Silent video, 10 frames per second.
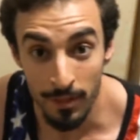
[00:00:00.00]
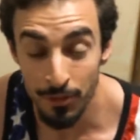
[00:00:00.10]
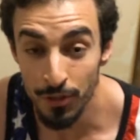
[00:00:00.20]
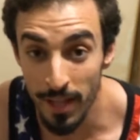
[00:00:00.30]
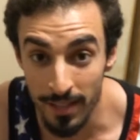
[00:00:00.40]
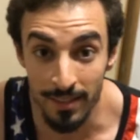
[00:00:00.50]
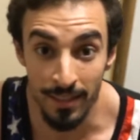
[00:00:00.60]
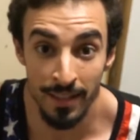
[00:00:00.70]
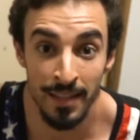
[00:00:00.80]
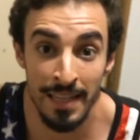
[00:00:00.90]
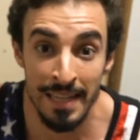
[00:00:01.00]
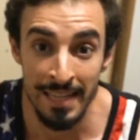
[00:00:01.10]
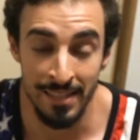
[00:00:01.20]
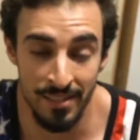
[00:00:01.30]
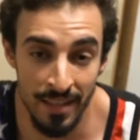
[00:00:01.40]
So that's it.
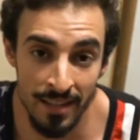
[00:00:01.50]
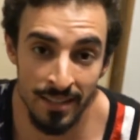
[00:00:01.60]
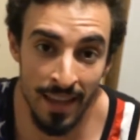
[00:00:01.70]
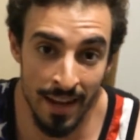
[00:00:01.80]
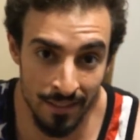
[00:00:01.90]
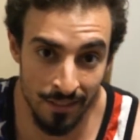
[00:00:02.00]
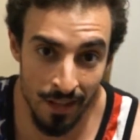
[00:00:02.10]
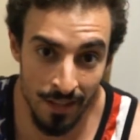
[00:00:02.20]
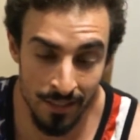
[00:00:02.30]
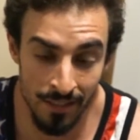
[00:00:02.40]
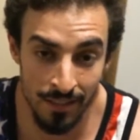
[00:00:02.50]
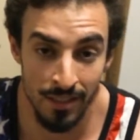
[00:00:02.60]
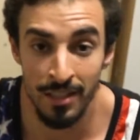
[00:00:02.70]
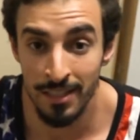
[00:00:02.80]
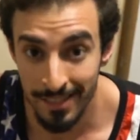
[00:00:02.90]
6 exercises,
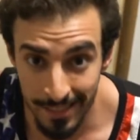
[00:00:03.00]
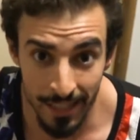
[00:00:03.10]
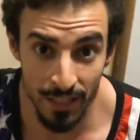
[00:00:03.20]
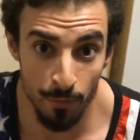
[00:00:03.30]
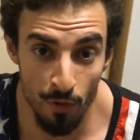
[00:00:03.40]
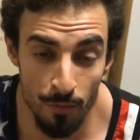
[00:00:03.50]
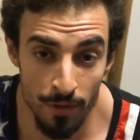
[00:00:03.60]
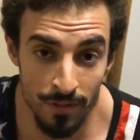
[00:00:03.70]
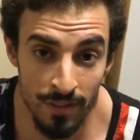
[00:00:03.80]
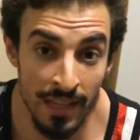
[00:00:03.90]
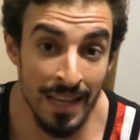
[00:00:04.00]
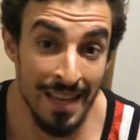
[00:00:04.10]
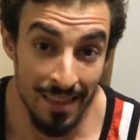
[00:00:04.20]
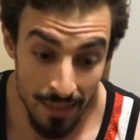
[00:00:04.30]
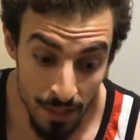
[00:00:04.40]
6 movements.
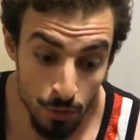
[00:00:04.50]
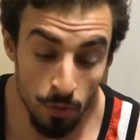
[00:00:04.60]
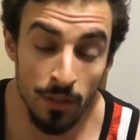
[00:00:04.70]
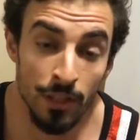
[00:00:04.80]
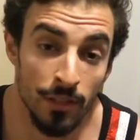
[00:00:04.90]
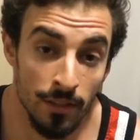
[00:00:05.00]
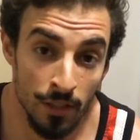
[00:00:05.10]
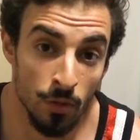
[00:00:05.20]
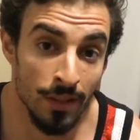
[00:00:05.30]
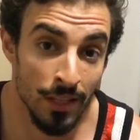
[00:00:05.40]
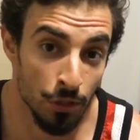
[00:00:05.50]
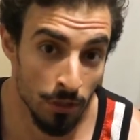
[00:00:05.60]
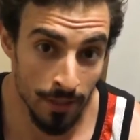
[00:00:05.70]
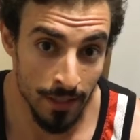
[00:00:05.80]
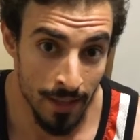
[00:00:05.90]
This will
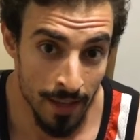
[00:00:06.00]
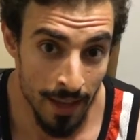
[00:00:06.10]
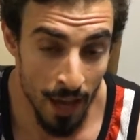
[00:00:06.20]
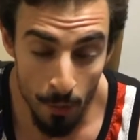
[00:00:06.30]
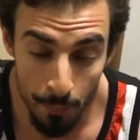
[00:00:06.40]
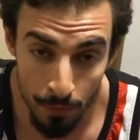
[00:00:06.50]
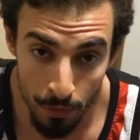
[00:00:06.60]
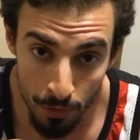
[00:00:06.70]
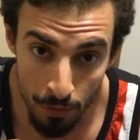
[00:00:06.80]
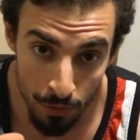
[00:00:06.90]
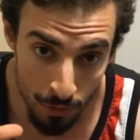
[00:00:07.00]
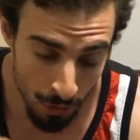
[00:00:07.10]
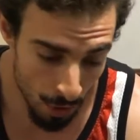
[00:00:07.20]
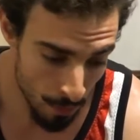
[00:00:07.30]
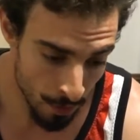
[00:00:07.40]
literally help you
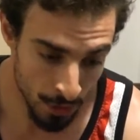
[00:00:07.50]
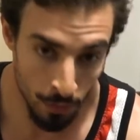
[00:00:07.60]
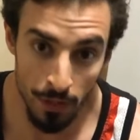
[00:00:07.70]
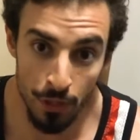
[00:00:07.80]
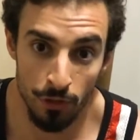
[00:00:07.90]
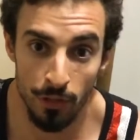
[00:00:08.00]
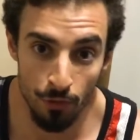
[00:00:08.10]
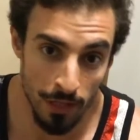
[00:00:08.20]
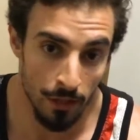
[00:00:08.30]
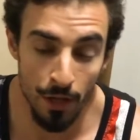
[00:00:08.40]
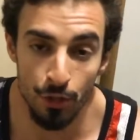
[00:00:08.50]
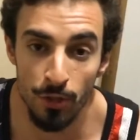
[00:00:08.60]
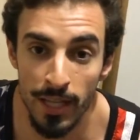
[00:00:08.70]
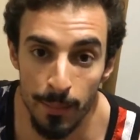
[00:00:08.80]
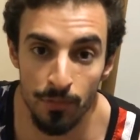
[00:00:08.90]
so much. It will literally realign your
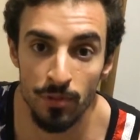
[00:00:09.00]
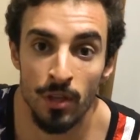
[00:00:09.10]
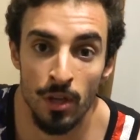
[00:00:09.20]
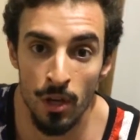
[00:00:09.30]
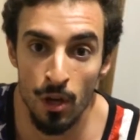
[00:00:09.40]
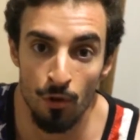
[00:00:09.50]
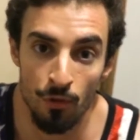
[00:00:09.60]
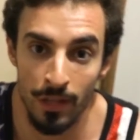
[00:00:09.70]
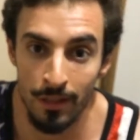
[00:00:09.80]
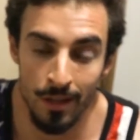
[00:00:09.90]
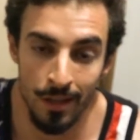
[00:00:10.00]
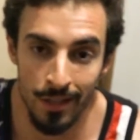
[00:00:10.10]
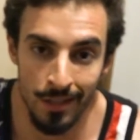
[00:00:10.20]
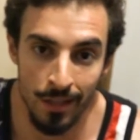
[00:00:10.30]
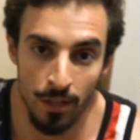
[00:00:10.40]
hips,
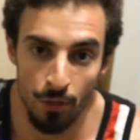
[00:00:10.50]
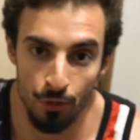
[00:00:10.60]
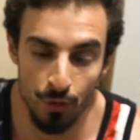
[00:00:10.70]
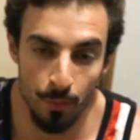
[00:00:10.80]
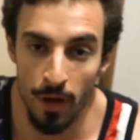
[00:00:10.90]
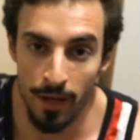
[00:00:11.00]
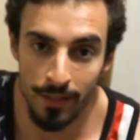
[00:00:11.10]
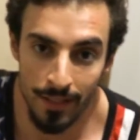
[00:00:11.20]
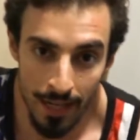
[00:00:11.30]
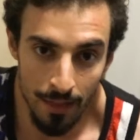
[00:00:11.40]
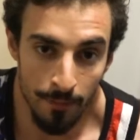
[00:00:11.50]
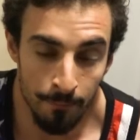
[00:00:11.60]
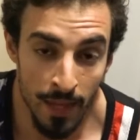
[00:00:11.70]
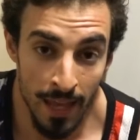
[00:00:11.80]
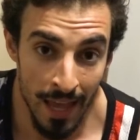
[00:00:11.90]
realign your spine together,
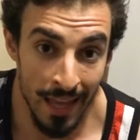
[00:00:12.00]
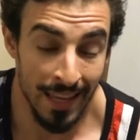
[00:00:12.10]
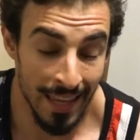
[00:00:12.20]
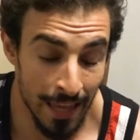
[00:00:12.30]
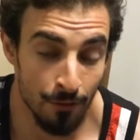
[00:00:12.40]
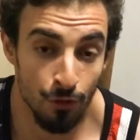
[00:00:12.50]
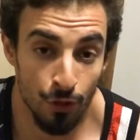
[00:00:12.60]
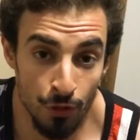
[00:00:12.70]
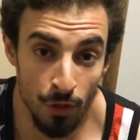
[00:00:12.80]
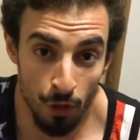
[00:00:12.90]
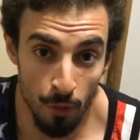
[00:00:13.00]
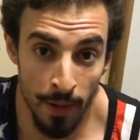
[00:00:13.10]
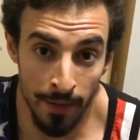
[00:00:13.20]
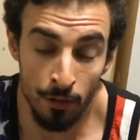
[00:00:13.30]
and it can reduce a lot of pain.